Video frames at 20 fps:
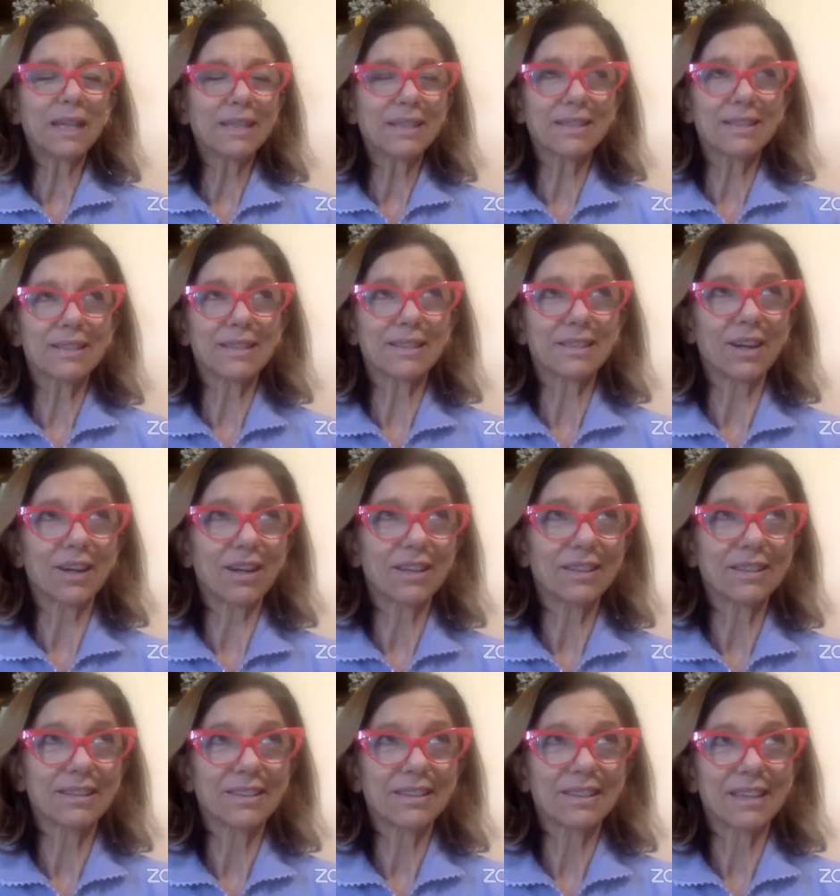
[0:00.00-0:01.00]
like to
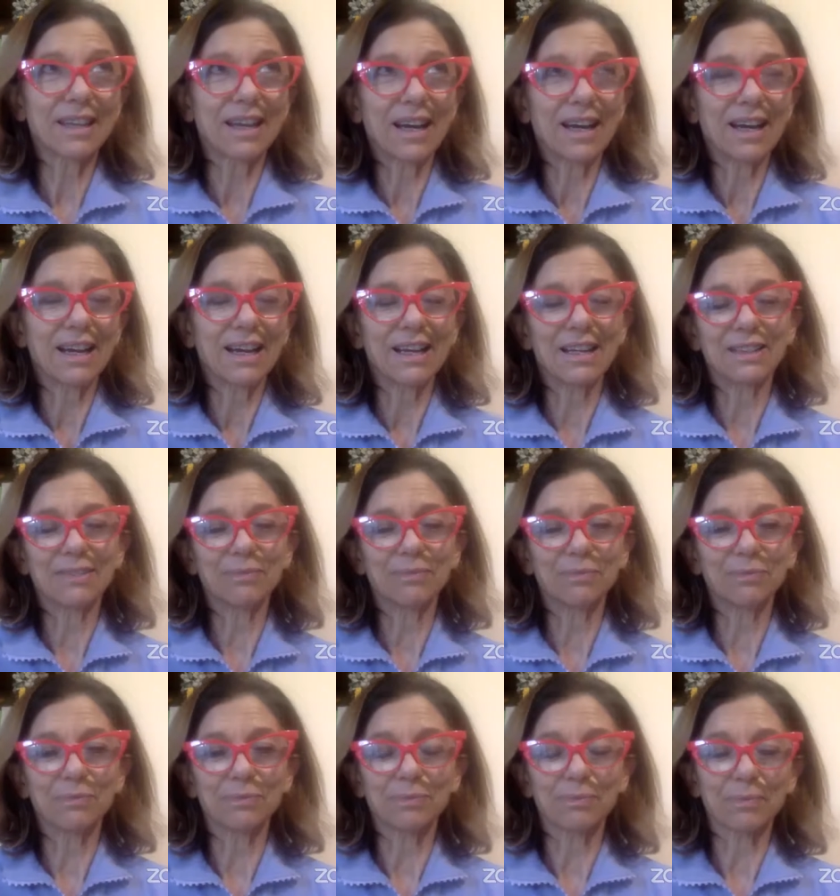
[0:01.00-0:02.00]
start
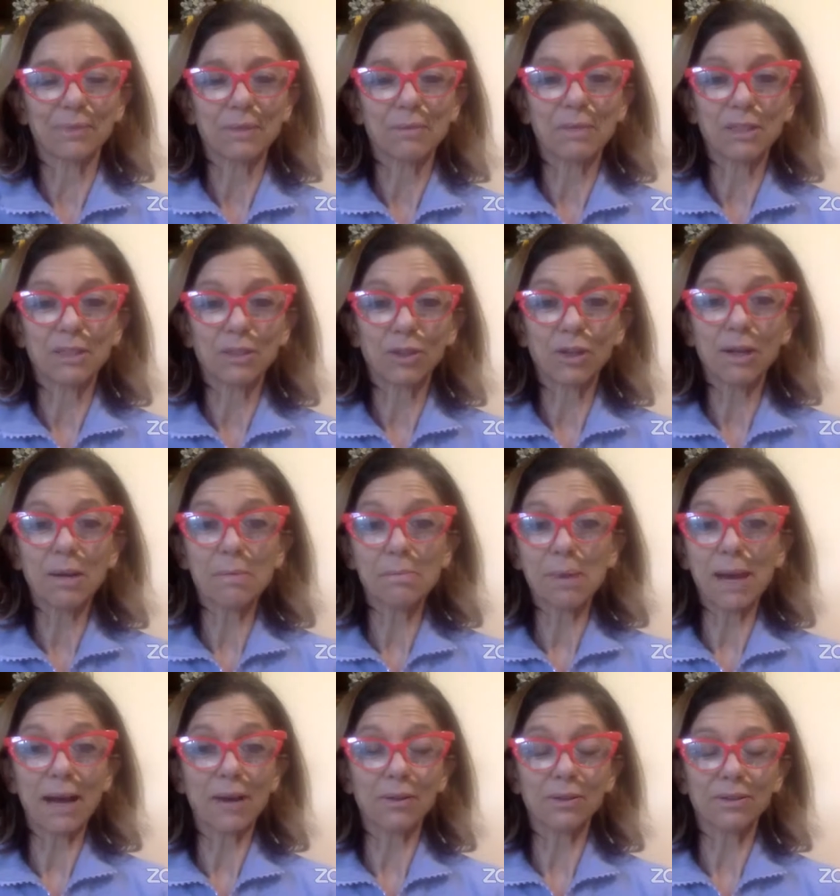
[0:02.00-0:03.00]
by talking
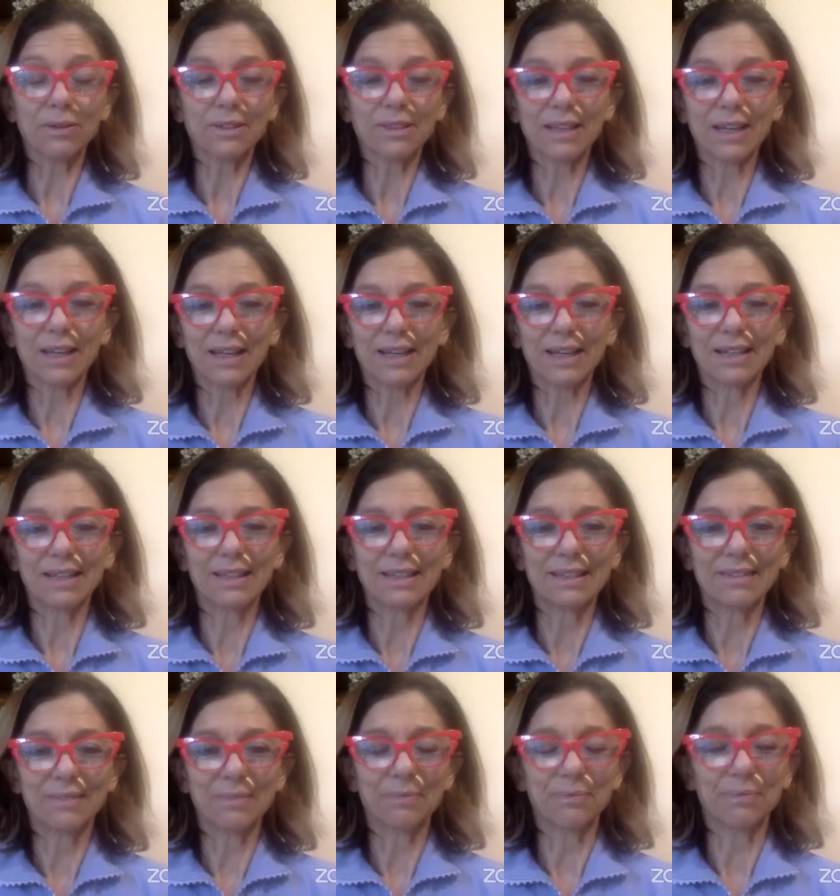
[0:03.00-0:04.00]
about
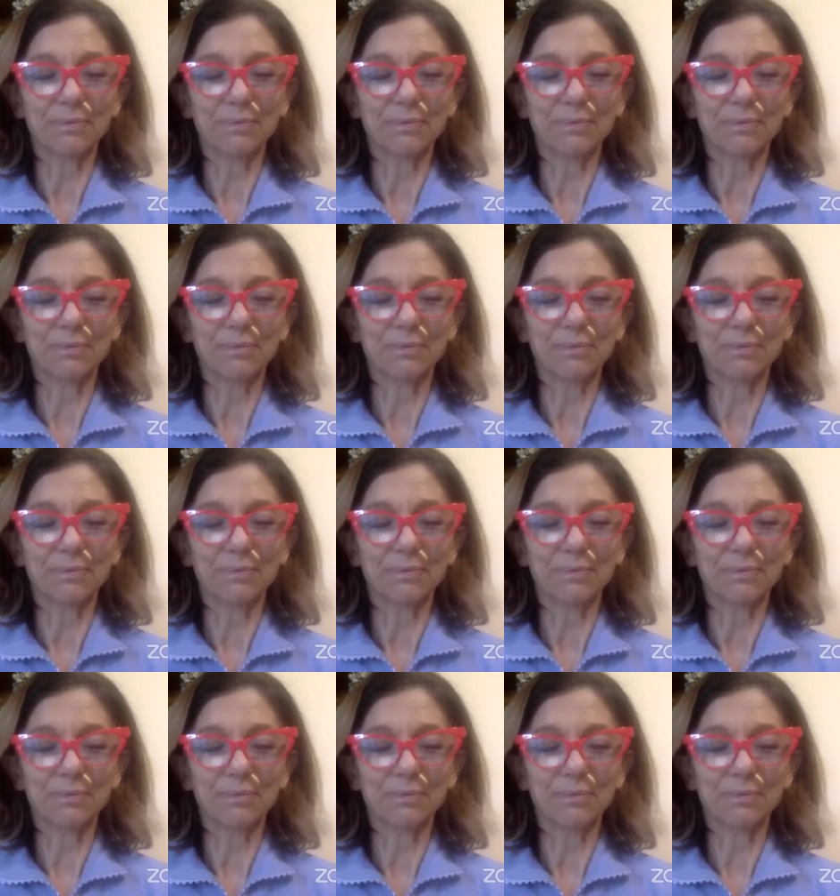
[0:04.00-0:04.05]
uh,